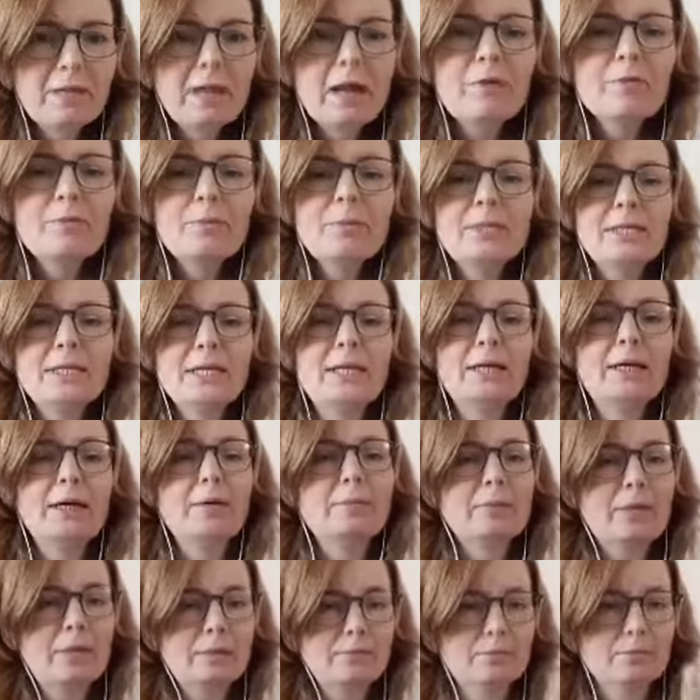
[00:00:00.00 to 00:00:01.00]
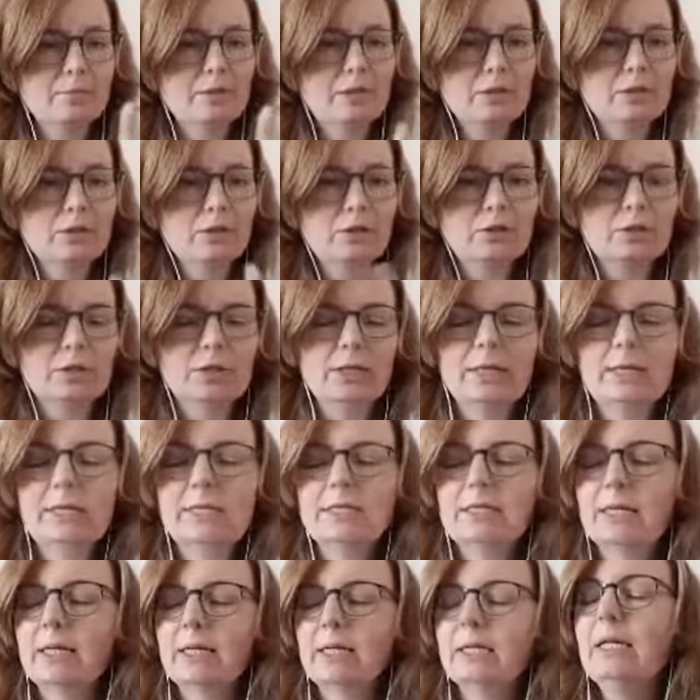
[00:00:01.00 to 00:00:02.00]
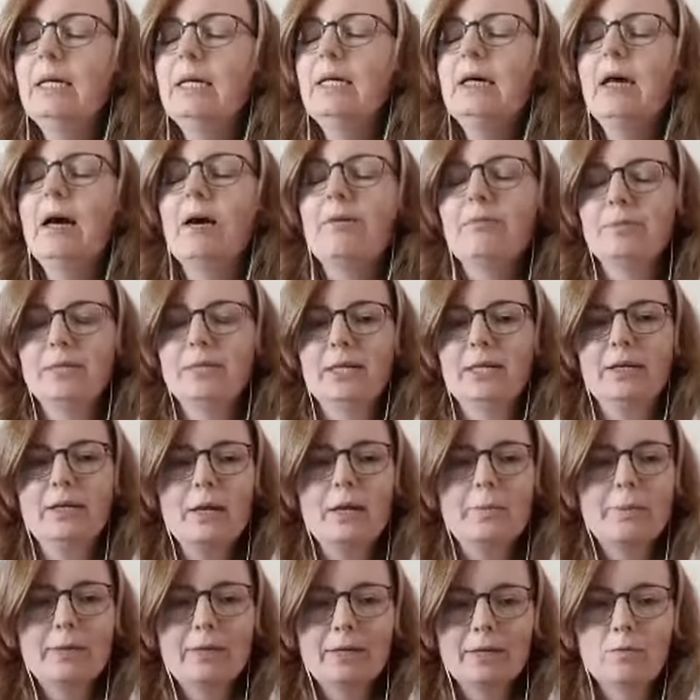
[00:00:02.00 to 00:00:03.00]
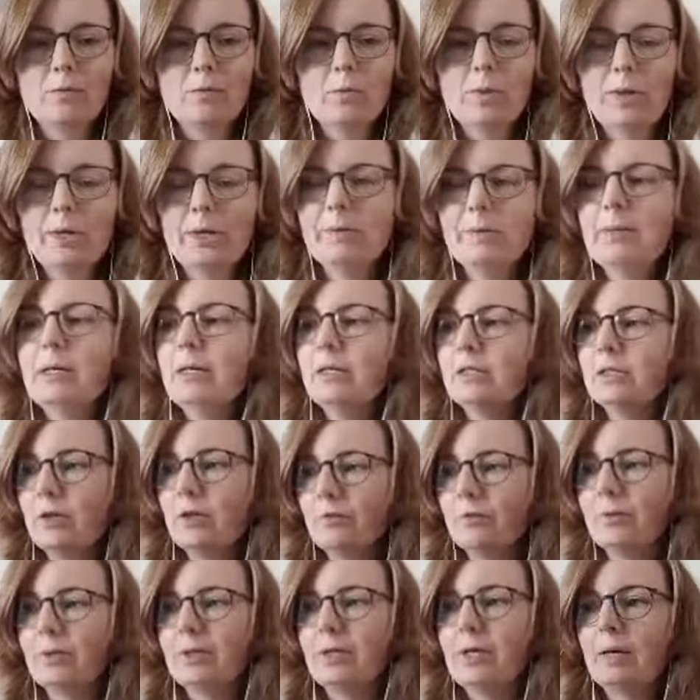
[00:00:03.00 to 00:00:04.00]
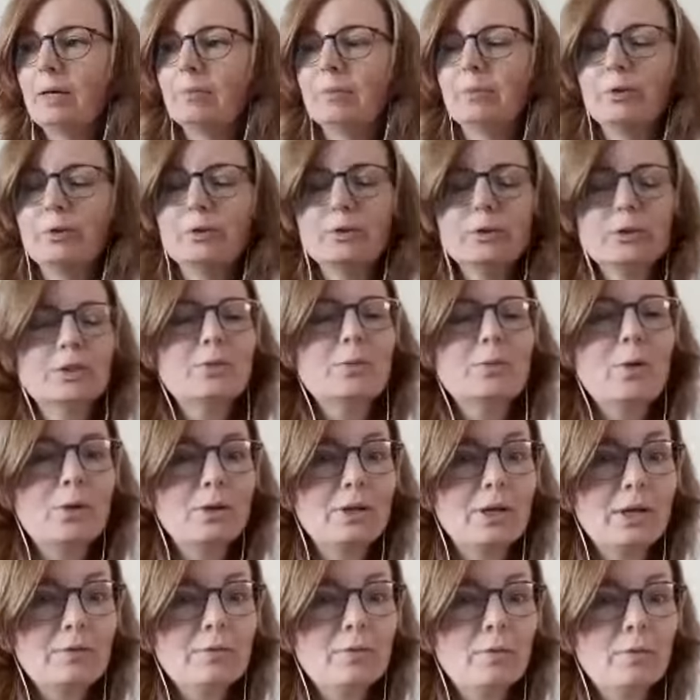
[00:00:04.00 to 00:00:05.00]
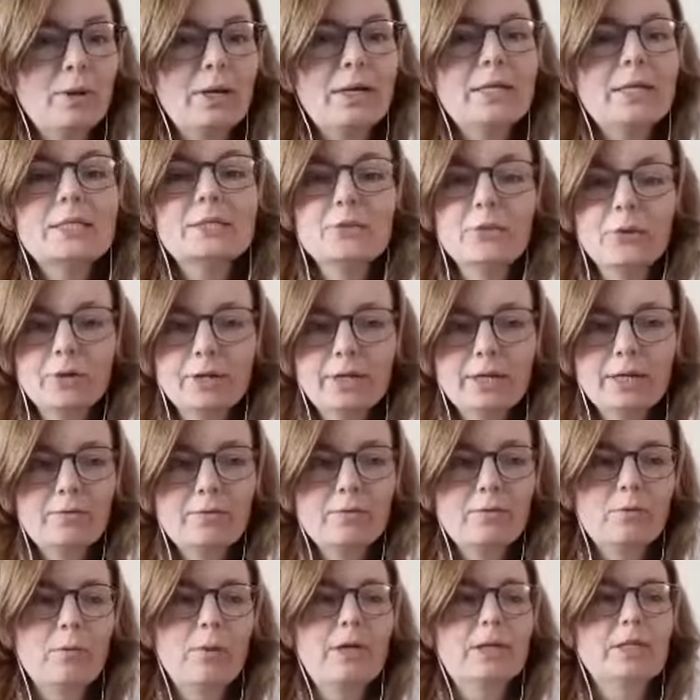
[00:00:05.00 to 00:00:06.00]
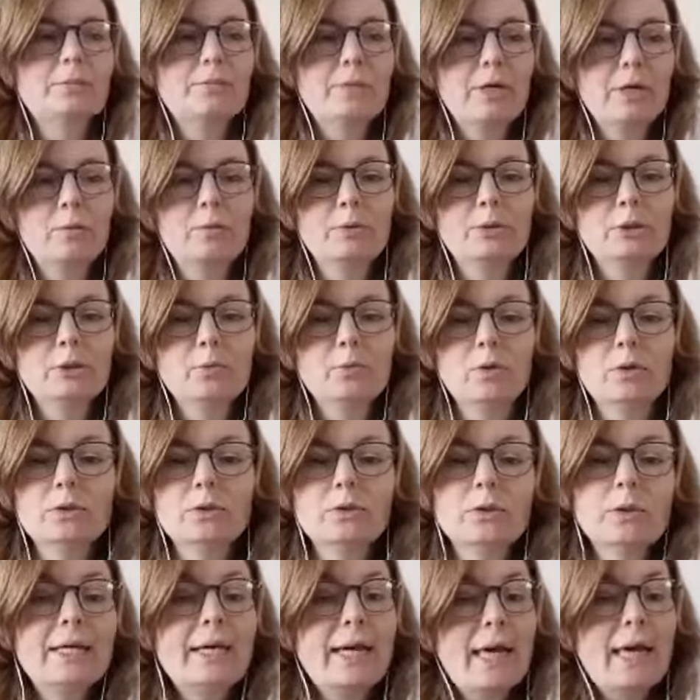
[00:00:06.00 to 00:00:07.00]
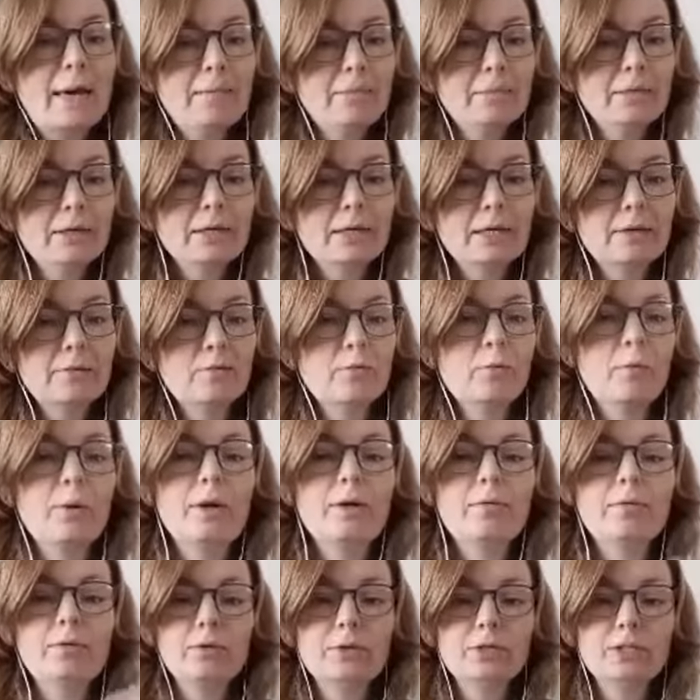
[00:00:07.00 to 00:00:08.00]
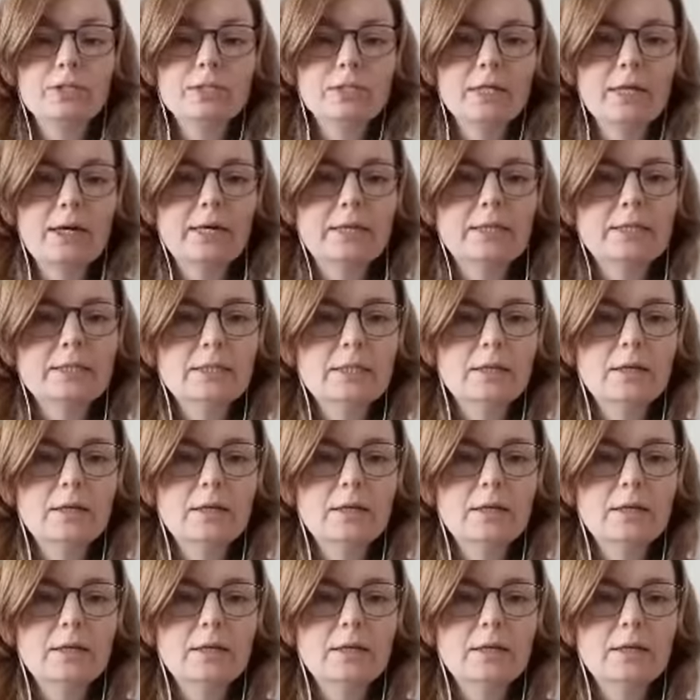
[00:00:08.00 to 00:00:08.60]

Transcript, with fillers: I've been setting up, I'm going to talk to them in a second, I've been setting up a giveaway. So I've been, I'm using the word giveaway. It's not a giveaway, it's pay what you want. So it can be a giveaway if you decide